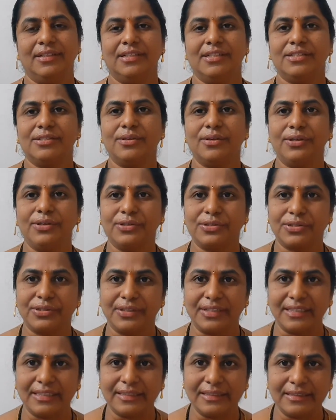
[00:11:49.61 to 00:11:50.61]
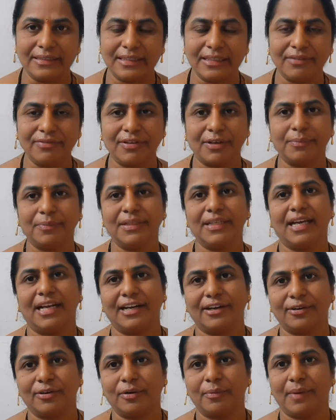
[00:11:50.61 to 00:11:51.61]
So you should learn from the
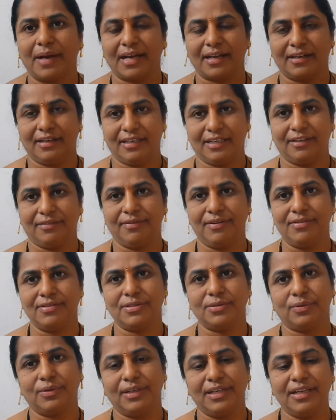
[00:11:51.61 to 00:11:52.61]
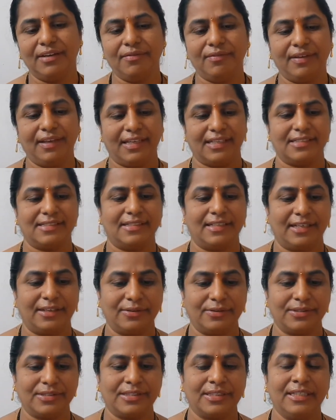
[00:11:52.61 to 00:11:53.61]
electromagnetic waves only
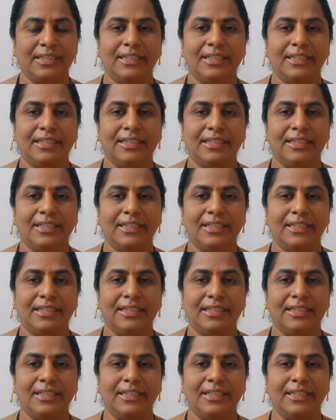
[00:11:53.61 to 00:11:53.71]
VSAQs.